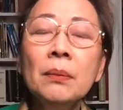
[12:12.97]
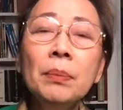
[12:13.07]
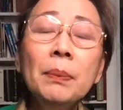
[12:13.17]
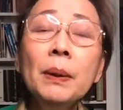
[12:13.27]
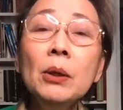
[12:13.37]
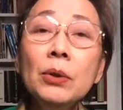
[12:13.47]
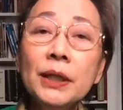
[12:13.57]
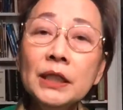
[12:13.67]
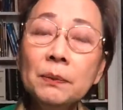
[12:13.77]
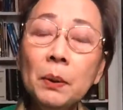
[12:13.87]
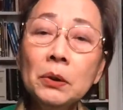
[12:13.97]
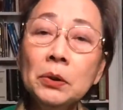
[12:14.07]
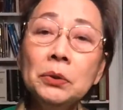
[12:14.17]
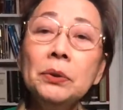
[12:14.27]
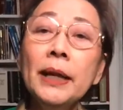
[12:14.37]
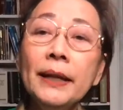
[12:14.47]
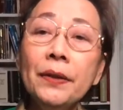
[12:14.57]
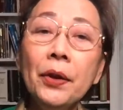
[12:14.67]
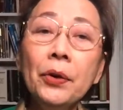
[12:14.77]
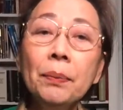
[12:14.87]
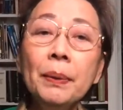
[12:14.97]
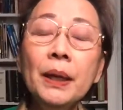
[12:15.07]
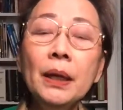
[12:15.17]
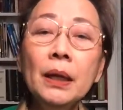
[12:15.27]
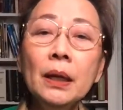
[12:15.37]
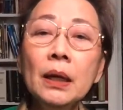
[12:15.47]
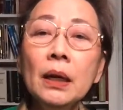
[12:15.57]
People who respond to light therapy